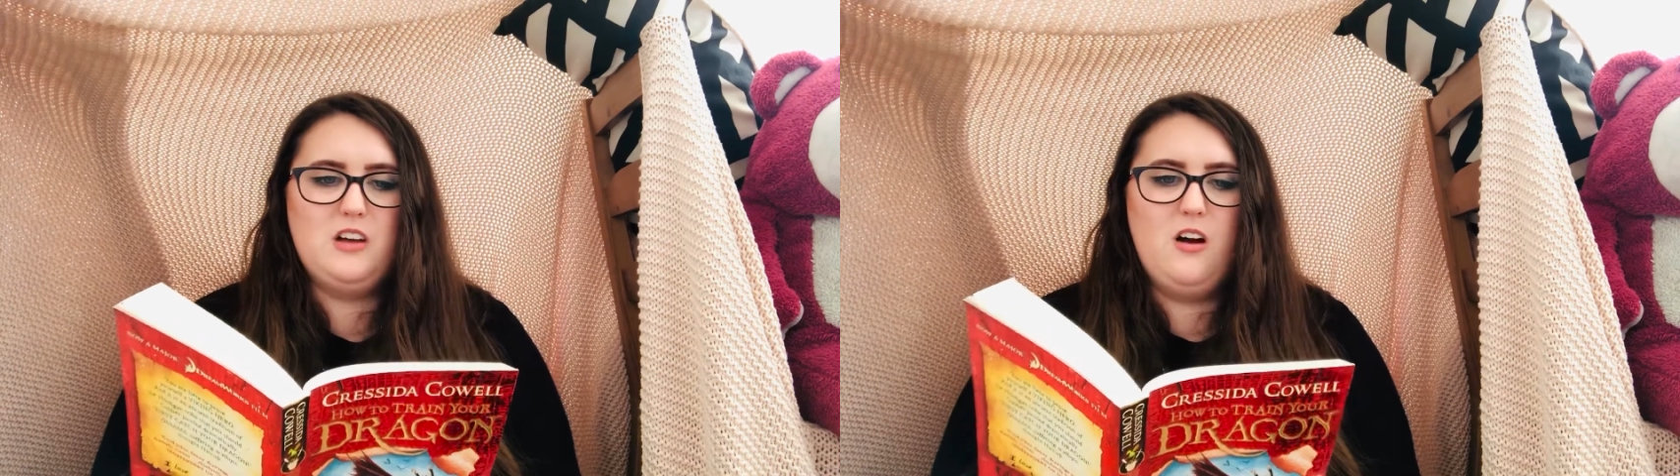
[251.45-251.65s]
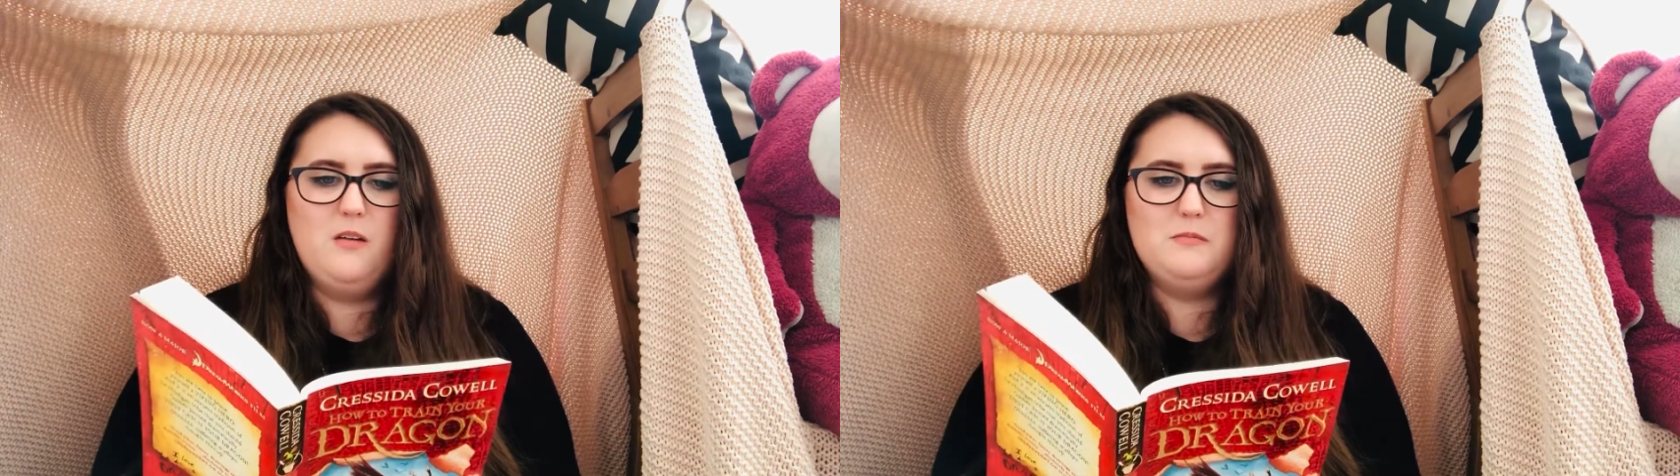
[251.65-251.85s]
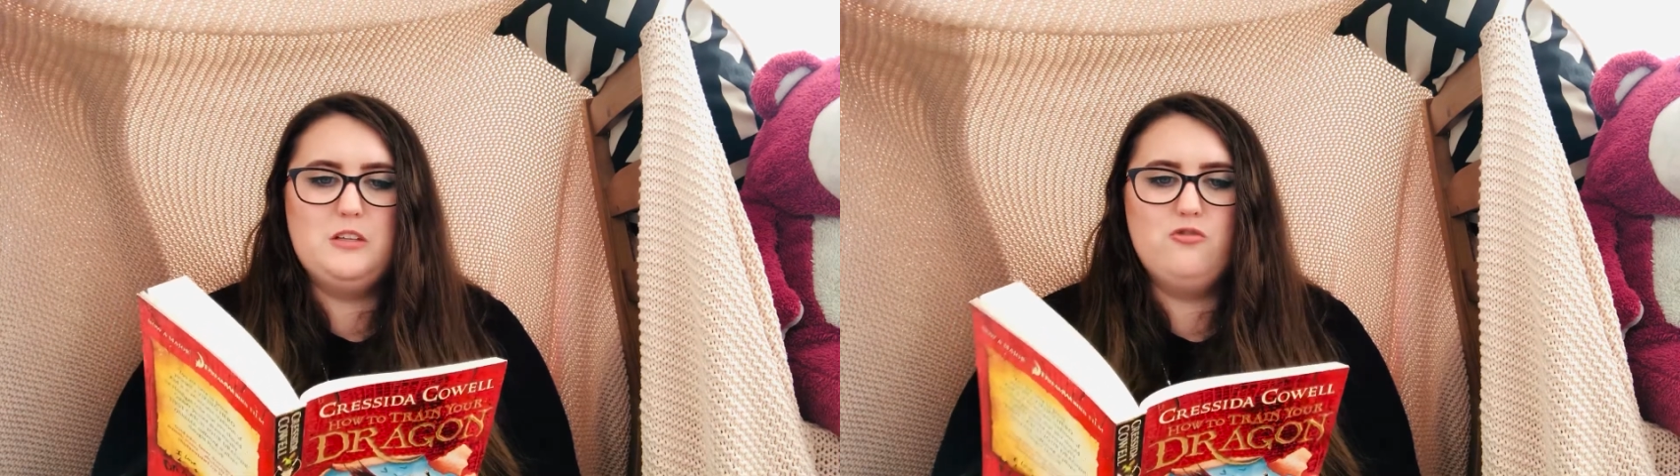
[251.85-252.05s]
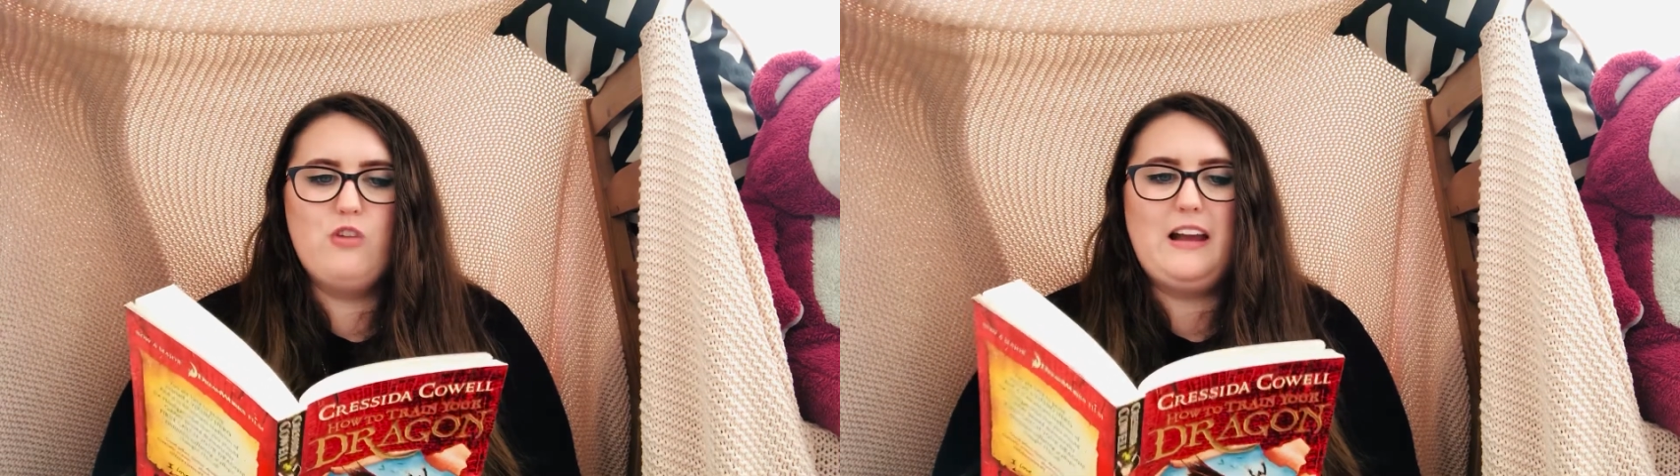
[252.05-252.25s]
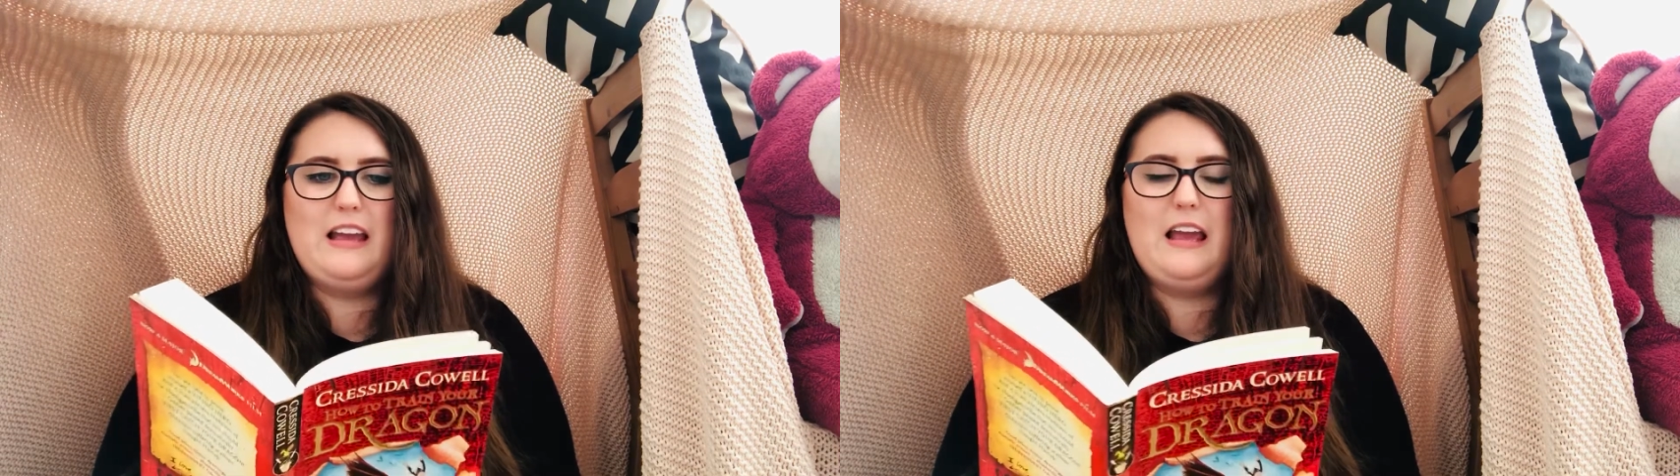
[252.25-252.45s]
arms and
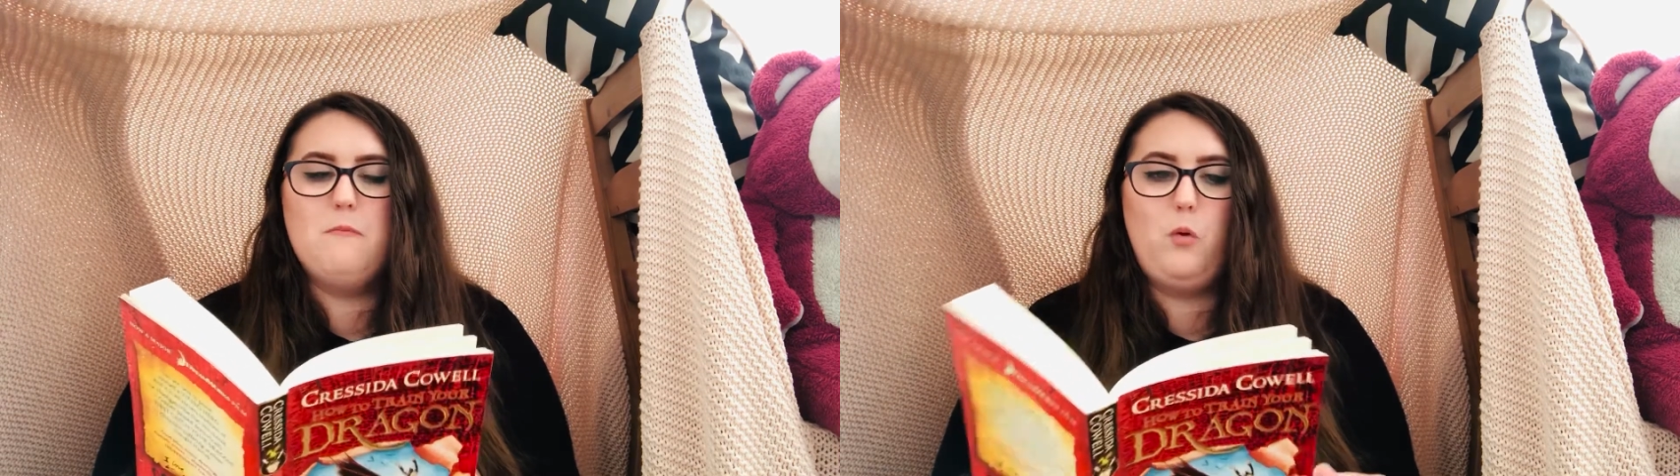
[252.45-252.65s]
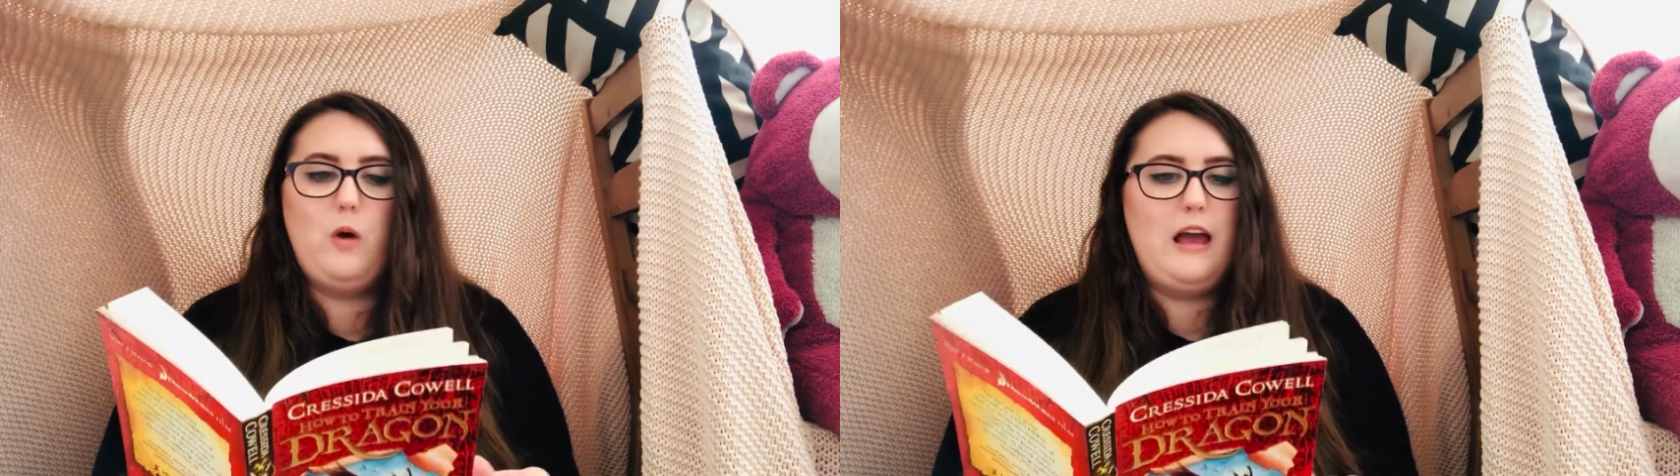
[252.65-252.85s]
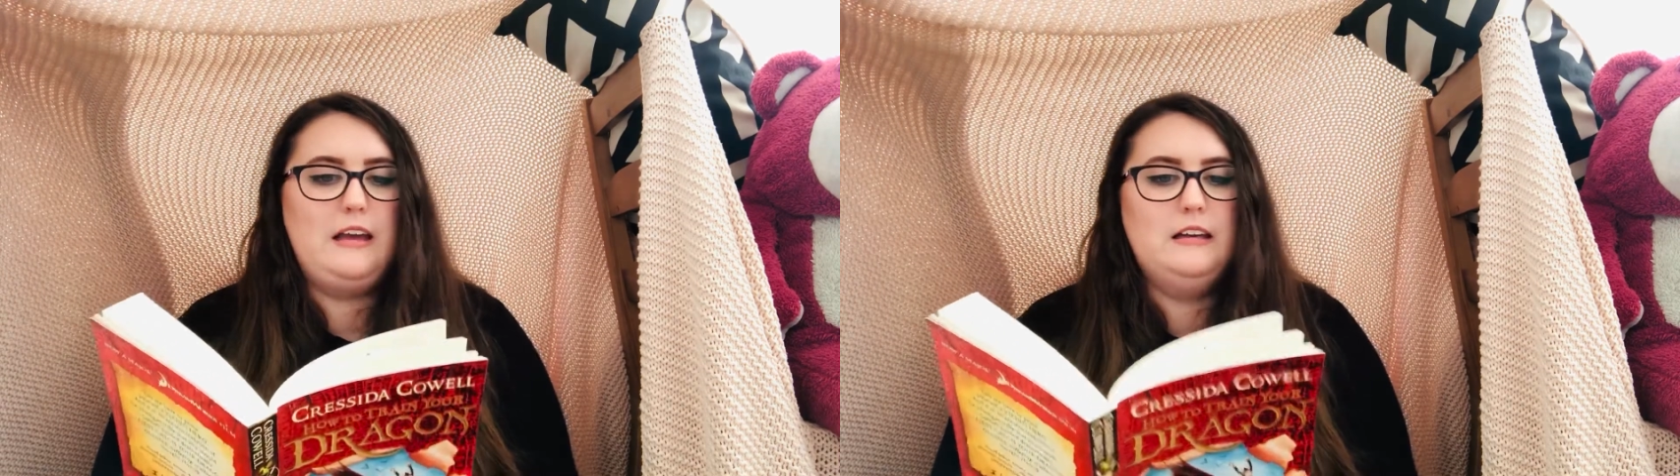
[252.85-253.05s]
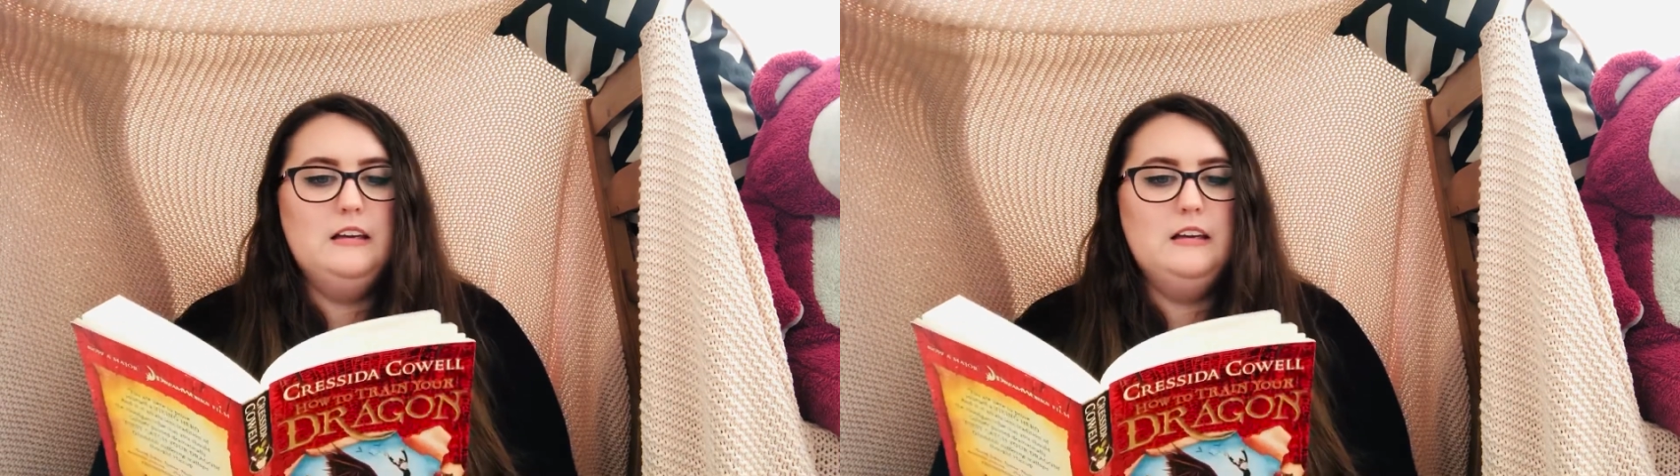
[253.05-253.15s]
dragging him away.